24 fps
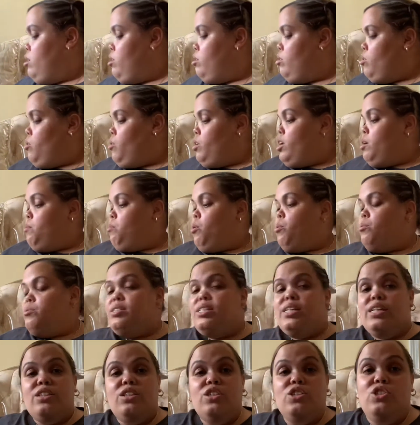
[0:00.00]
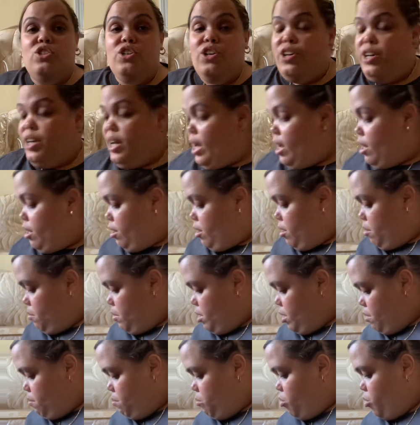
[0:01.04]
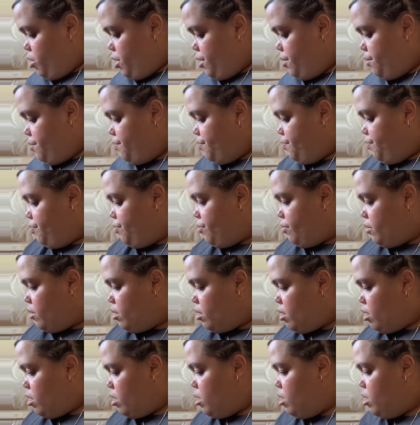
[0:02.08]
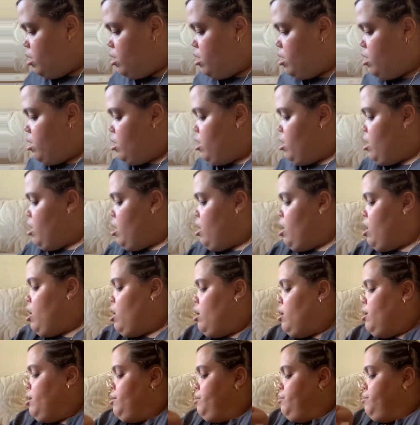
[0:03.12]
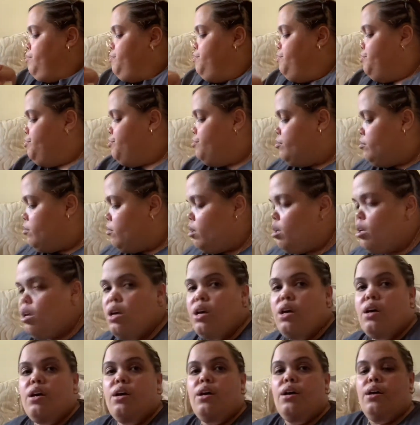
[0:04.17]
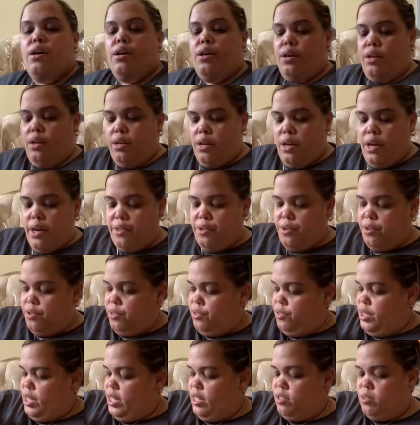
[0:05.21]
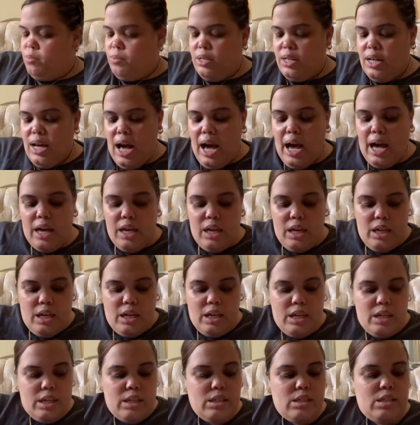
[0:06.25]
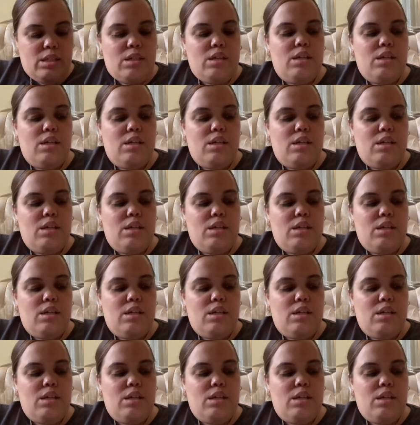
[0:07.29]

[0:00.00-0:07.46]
So he won't dig the dirt out of him anymore. Um, other things we got is